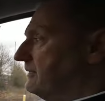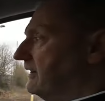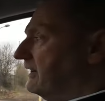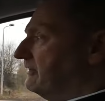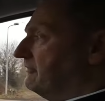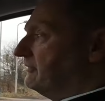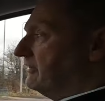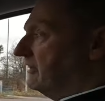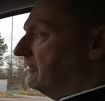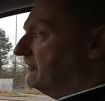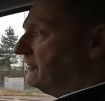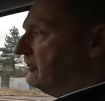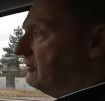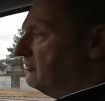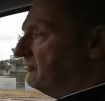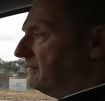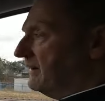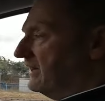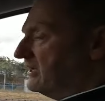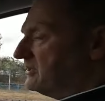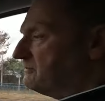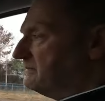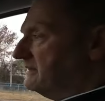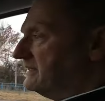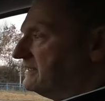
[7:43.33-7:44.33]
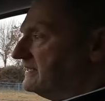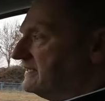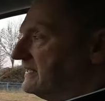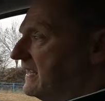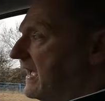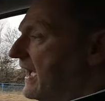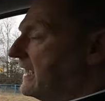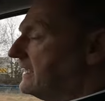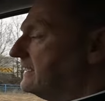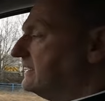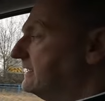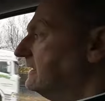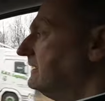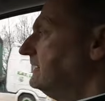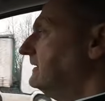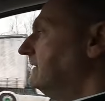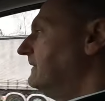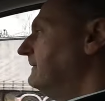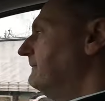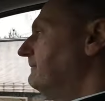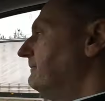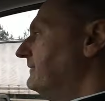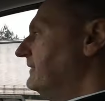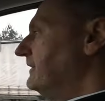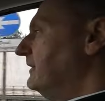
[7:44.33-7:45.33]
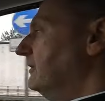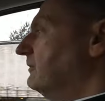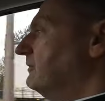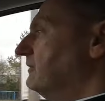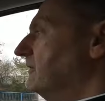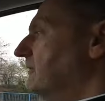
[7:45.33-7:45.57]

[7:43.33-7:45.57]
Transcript: a few have passed me today, you know,